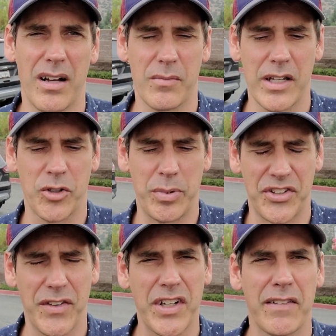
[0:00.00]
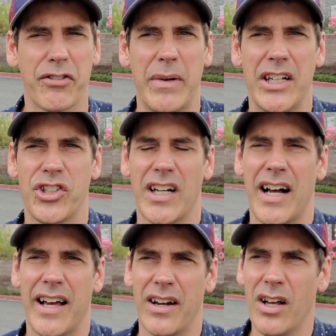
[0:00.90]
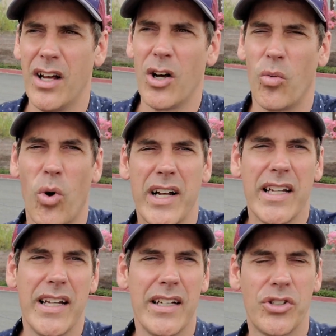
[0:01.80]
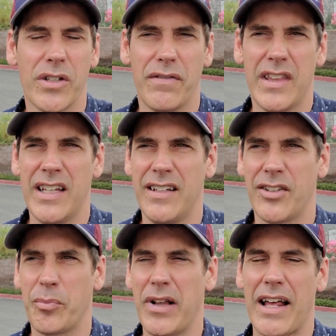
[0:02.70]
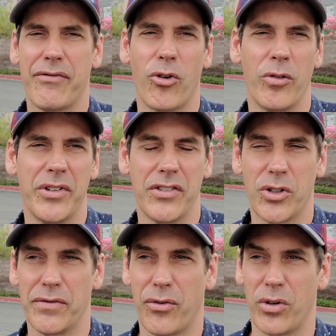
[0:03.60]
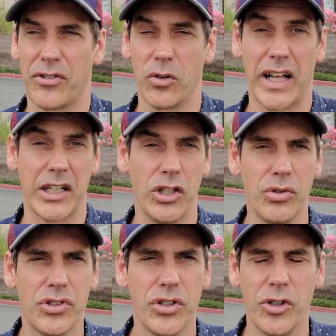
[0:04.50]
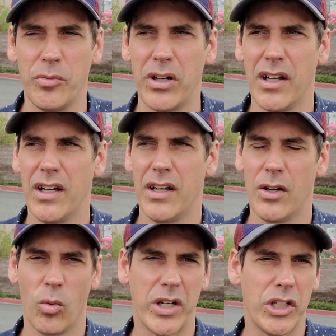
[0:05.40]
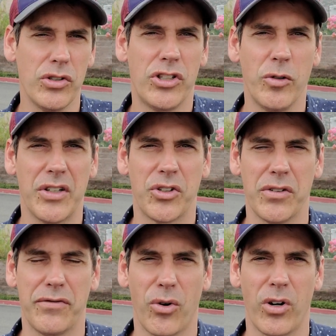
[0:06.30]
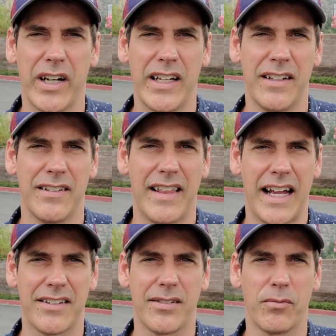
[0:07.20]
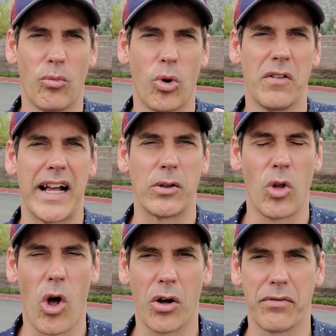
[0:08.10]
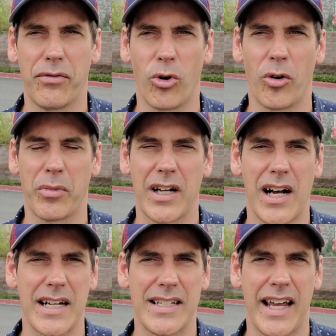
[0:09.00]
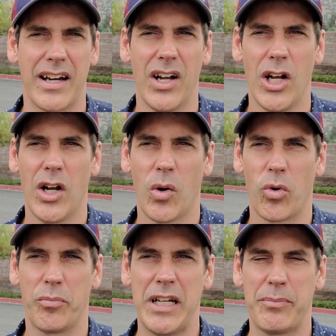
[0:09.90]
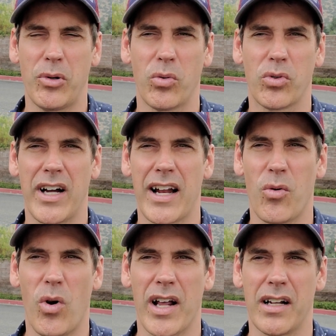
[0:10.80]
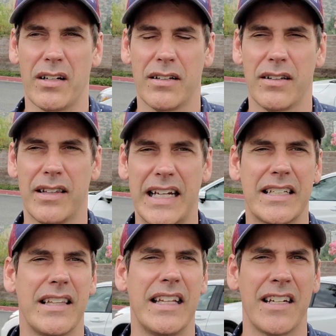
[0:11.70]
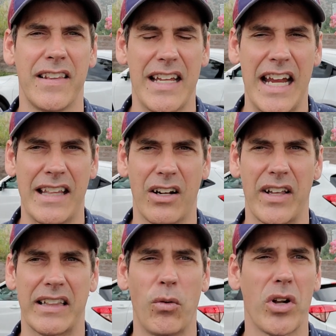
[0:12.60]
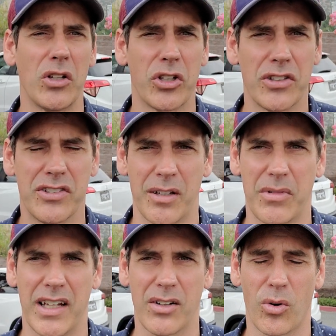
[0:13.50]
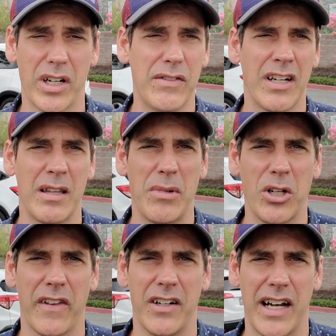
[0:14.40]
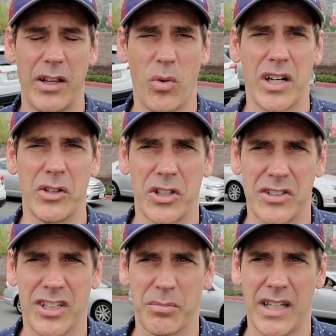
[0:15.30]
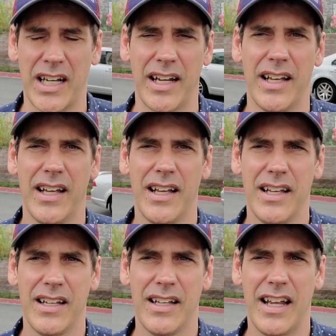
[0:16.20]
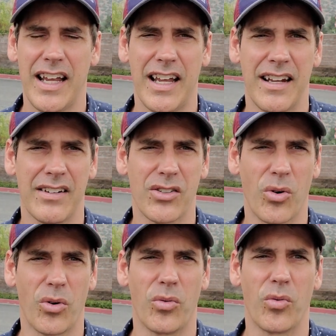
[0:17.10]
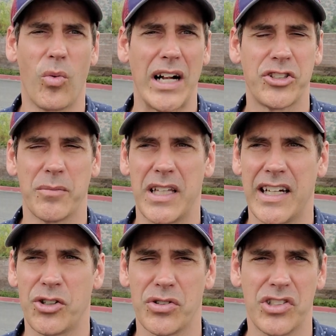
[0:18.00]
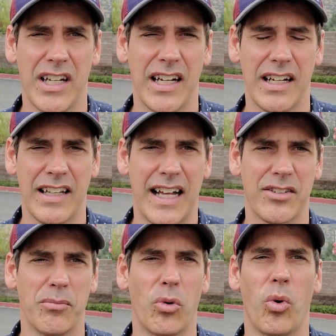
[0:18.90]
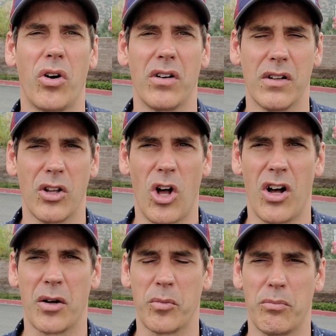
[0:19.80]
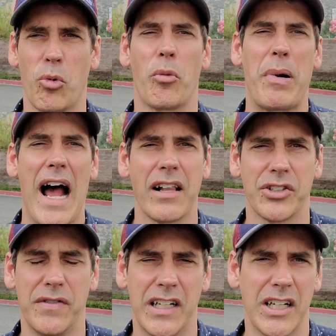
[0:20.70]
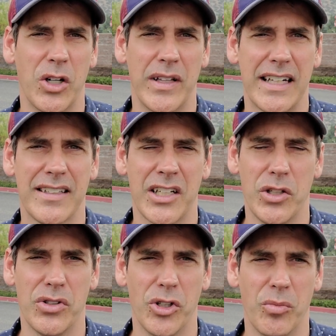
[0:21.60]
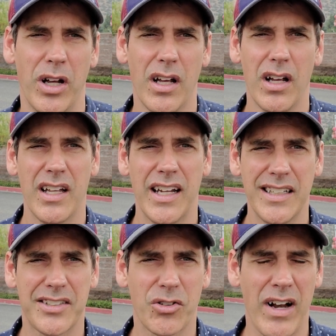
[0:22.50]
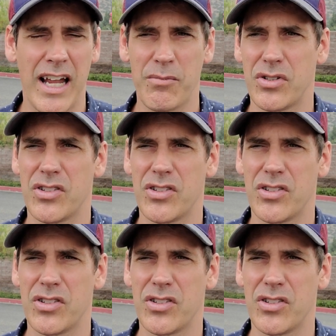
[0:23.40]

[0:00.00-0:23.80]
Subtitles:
specific information on what each of these platforms is good for. So like YouTube, what YouTube is good for is that's more like long form content where people kind of they get to the end of the day and they're like, they want to learn something, or even in the middle of the day, they want to learn something or watch something interesting, and that's a more long, more polished video, and that's on YouTube. Instagram,